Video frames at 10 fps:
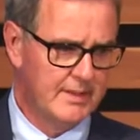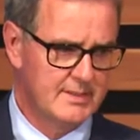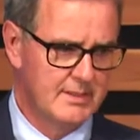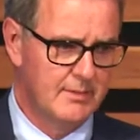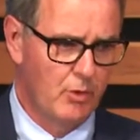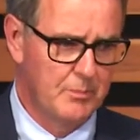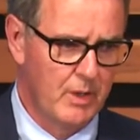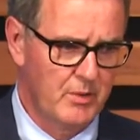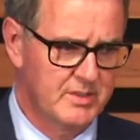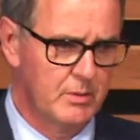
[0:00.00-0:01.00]
testing for
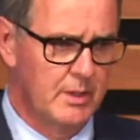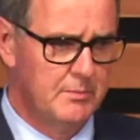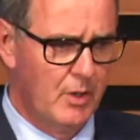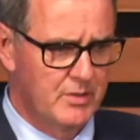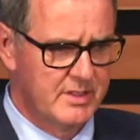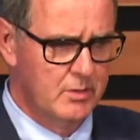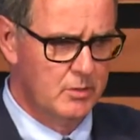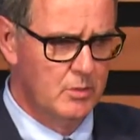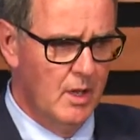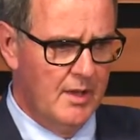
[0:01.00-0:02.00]
BRCA1 and
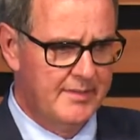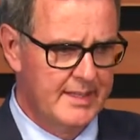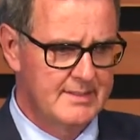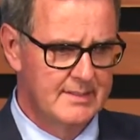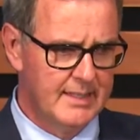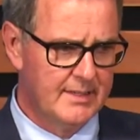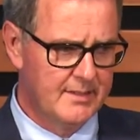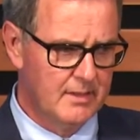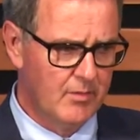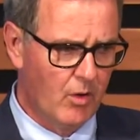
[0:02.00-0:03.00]
BRCA2 test
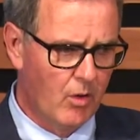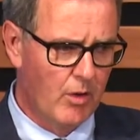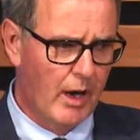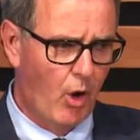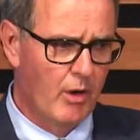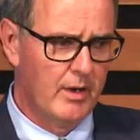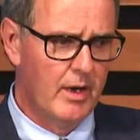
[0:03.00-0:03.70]
negative or are